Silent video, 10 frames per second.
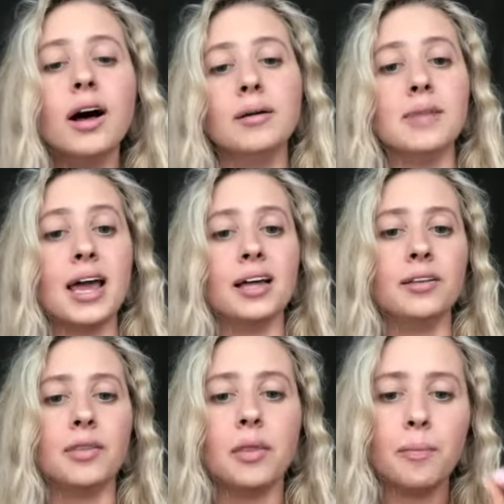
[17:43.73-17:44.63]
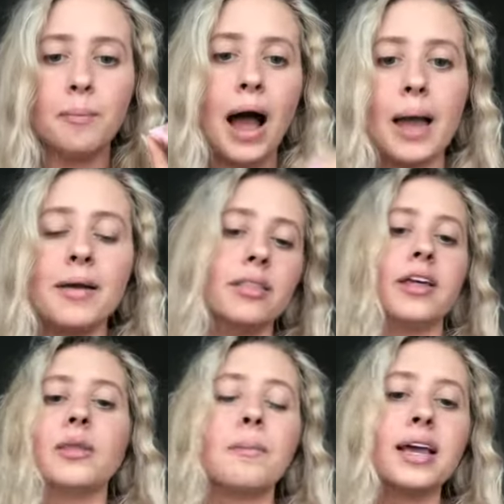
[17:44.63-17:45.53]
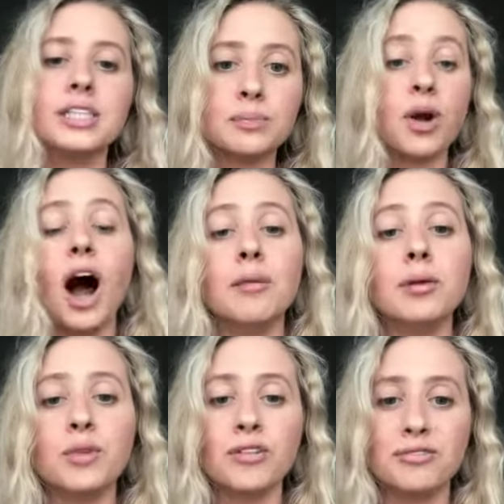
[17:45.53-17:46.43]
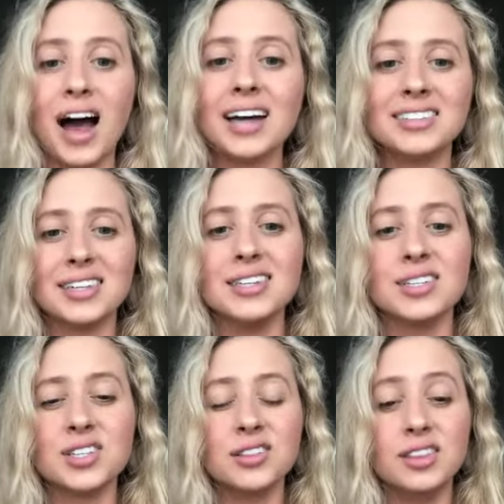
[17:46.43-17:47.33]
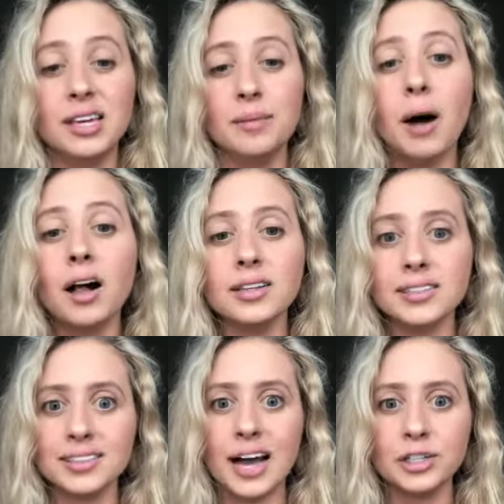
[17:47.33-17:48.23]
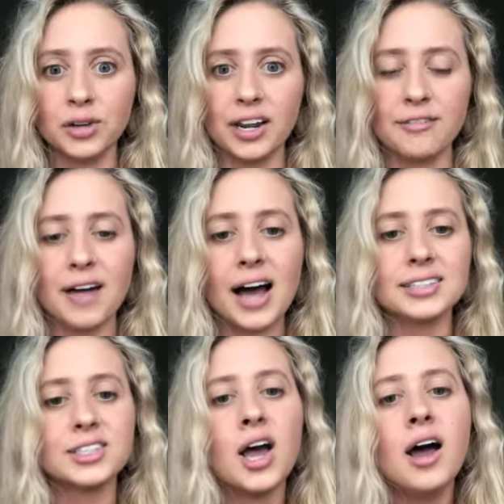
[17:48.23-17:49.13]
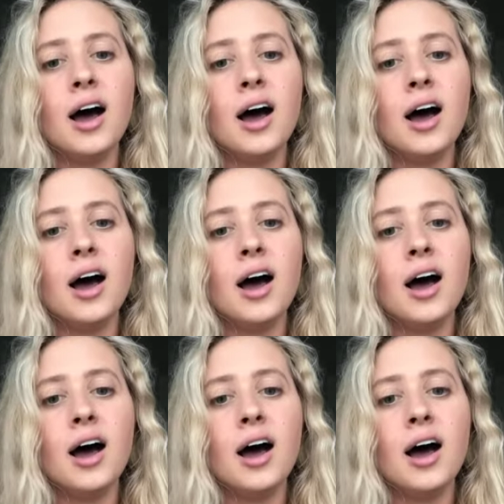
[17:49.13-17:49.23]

Um, and my, like, the biggest problem with fats is the polyunsaturated fats.